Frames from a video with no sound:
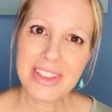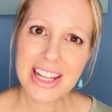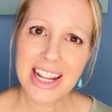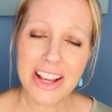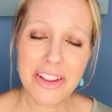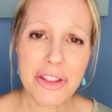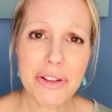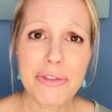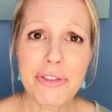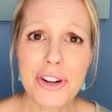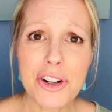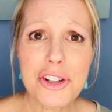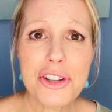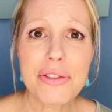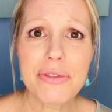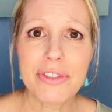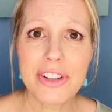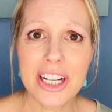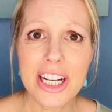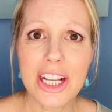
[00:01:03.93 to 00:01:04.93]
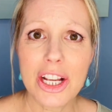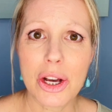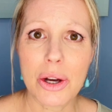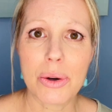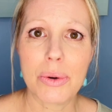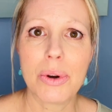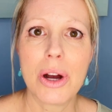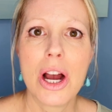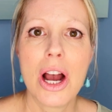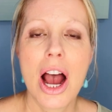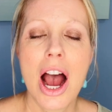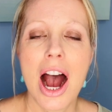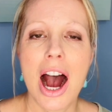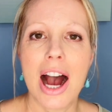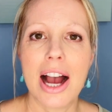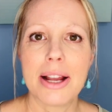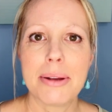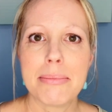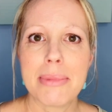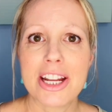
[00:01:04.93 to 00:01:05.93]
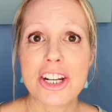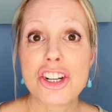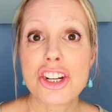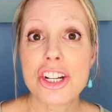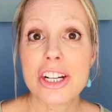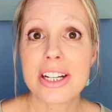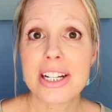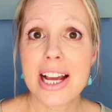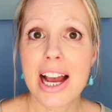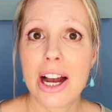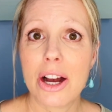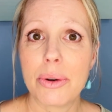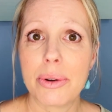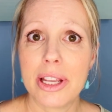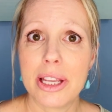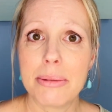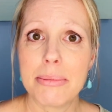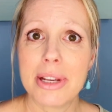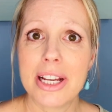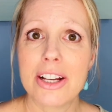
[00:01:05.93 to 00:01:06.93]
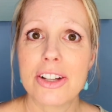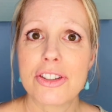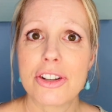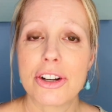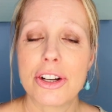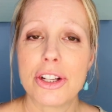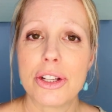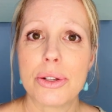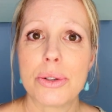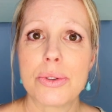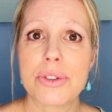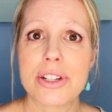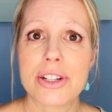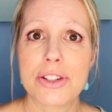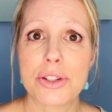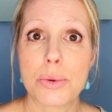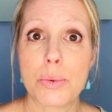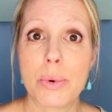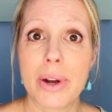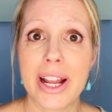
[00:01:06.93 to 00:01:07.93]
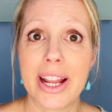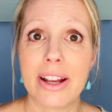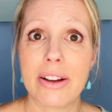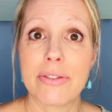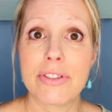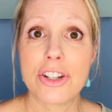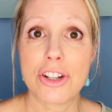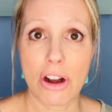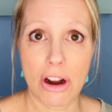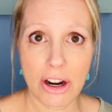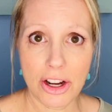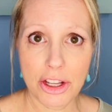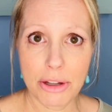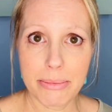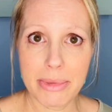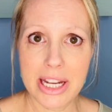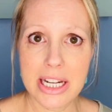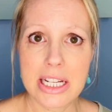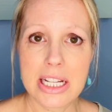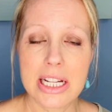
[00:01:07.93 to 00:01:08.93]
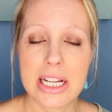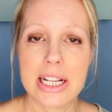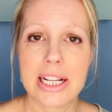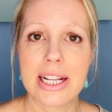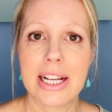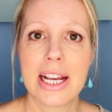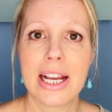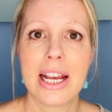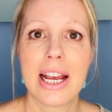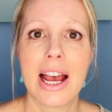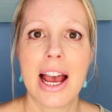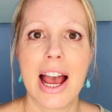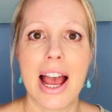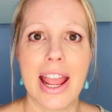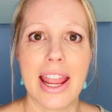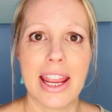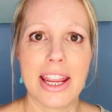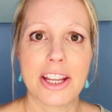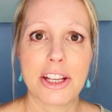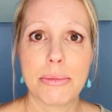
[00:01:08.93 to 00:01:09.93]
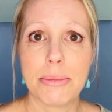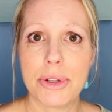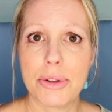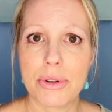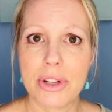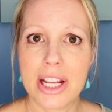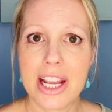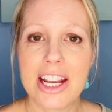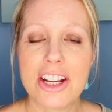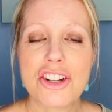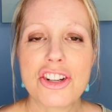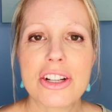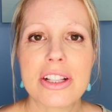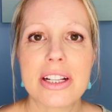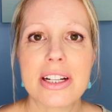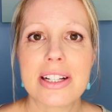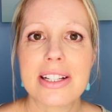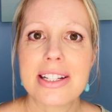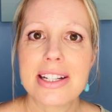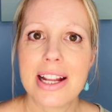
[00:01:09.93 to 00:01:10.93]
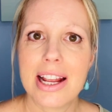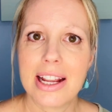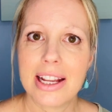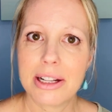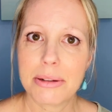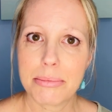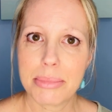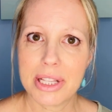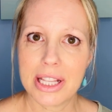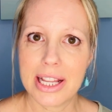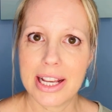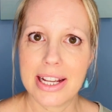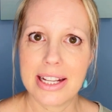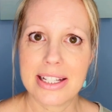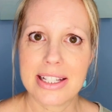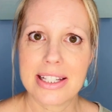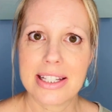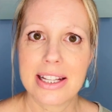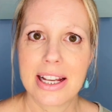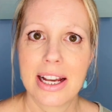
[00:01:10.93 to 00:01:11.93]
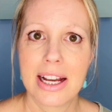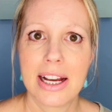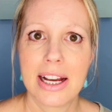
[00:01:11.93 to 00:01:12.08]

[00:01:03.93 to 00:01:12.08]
In the first video, I mentioned how emails are used as a way of documenting a communication that has taken place.